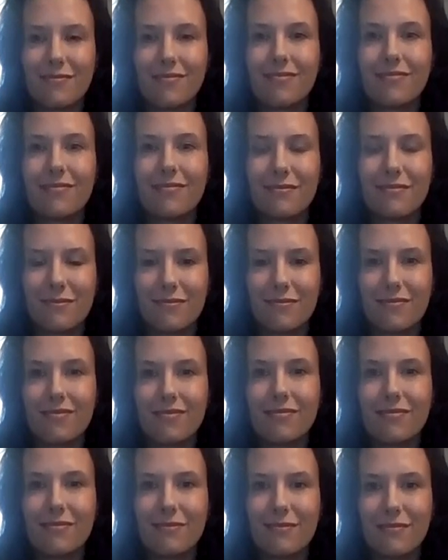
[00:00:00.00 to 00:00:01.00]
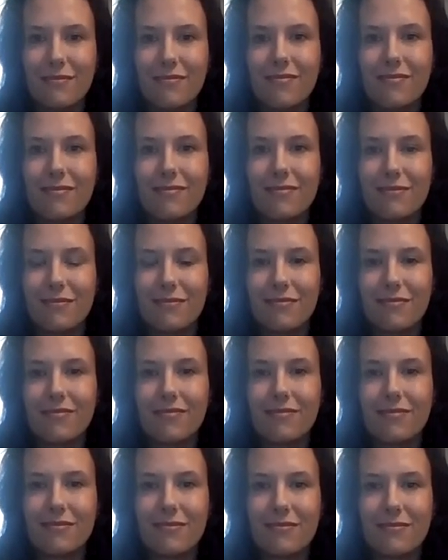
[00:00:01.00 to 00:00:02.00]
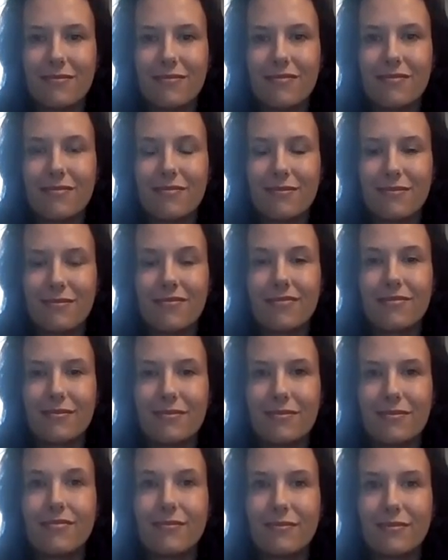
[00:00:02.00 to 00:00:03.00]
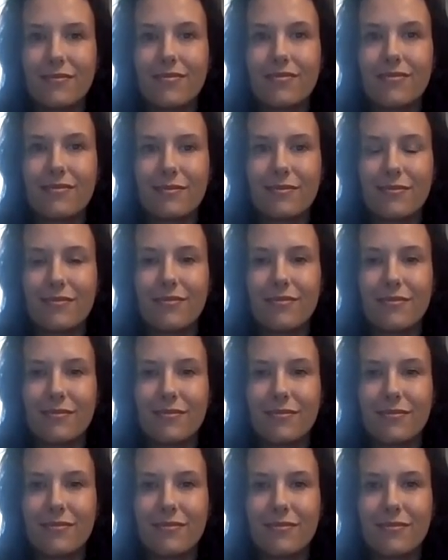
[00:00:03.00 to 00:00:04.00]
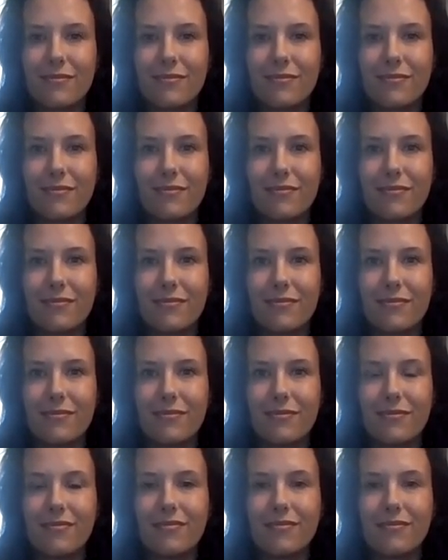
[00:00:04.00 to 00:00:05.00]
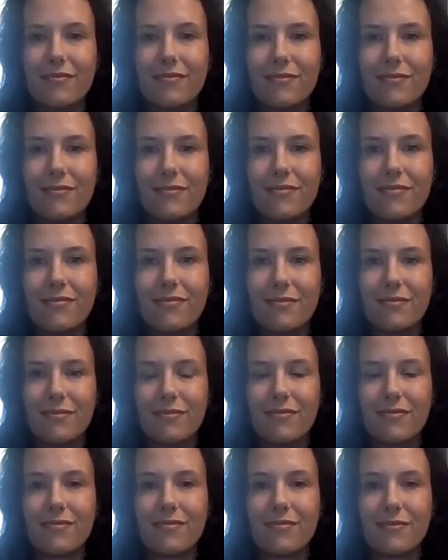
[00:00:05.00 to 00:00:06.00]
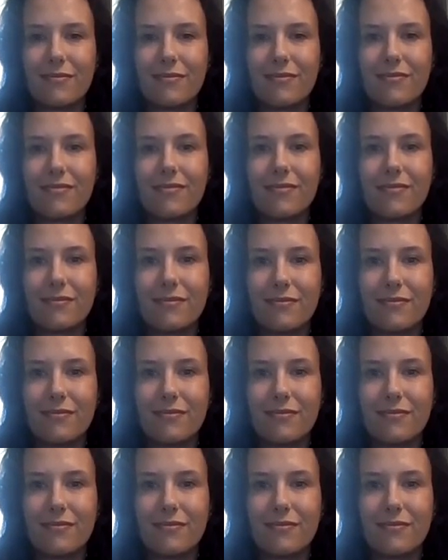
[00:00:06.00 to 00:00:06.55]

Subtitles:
This person isn't speaking.